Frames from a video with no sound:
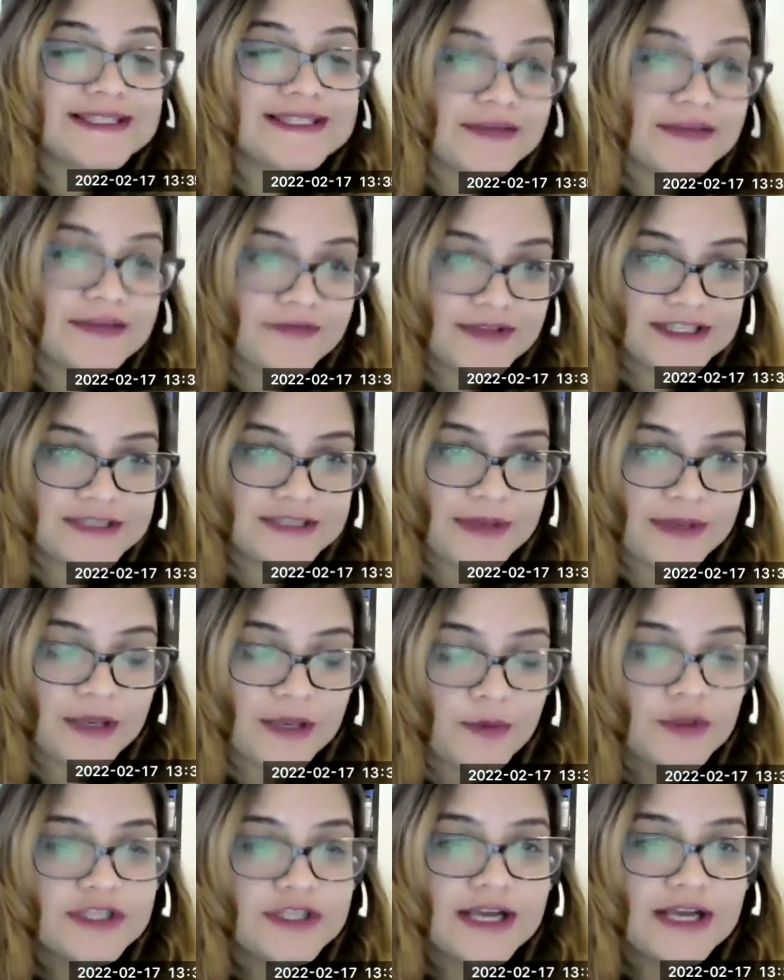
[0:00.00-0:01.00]
severance pay,
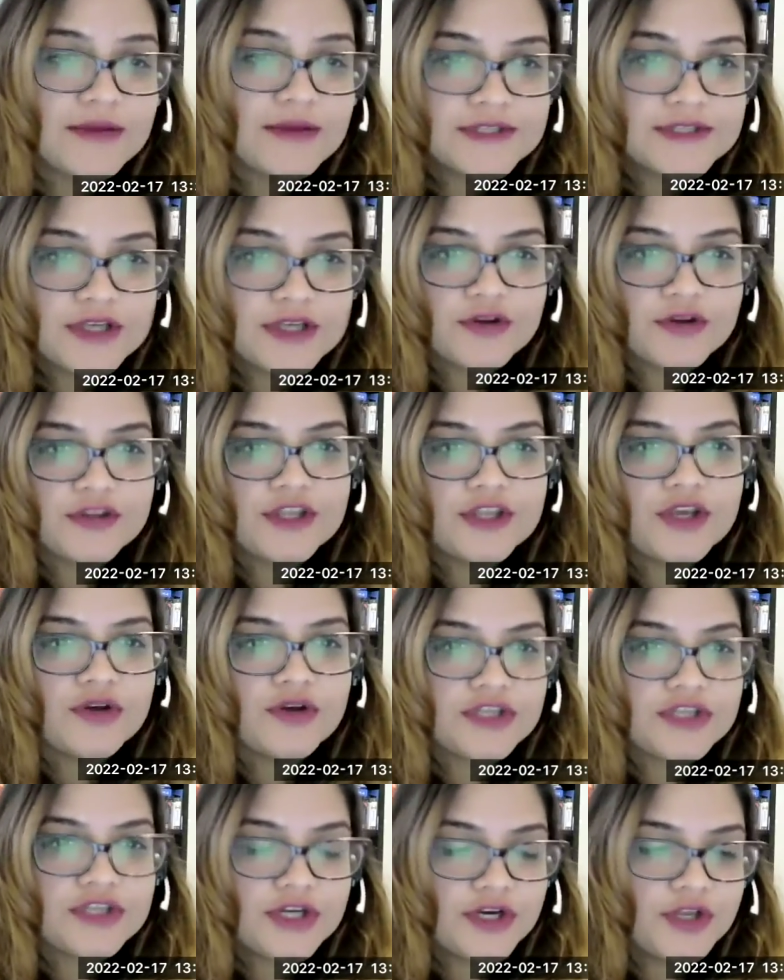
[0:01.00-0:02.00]
which comes out of the
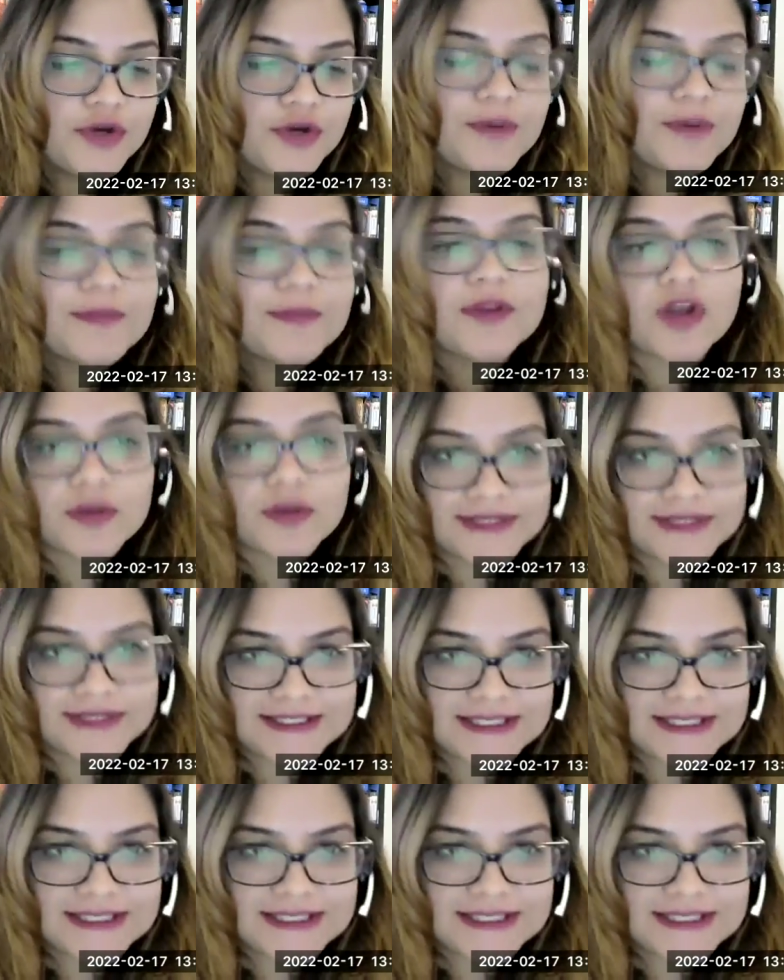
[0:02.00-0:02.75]
Ontario Employment